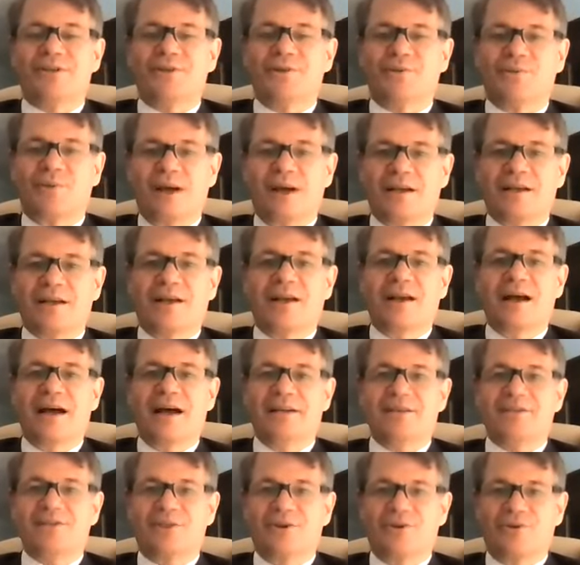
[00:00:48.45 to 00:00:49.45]
to
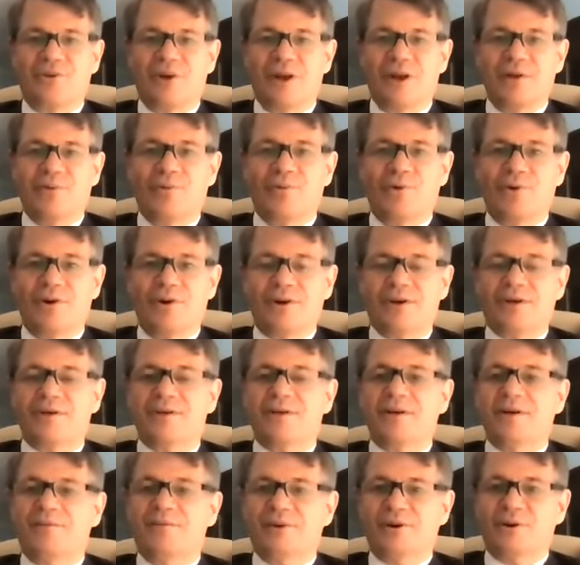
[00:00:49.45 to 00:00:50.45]
recognize the great work
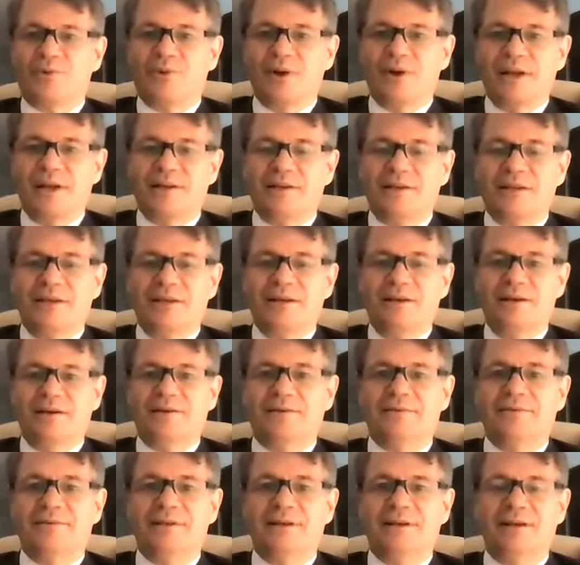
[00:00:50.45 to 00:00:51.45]
of a great
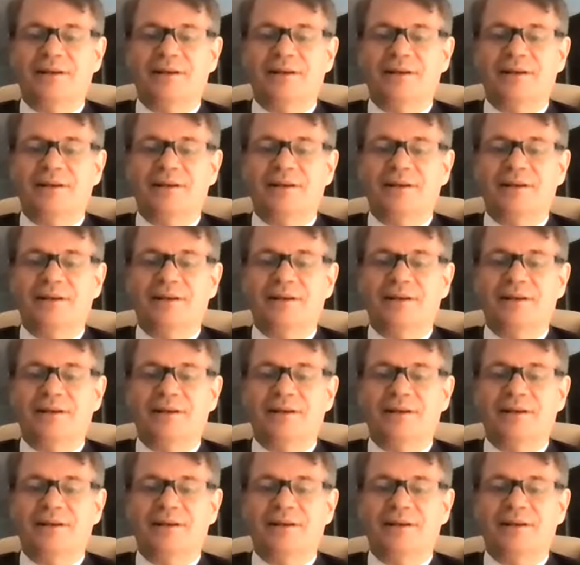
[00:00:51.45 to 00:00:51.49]
leader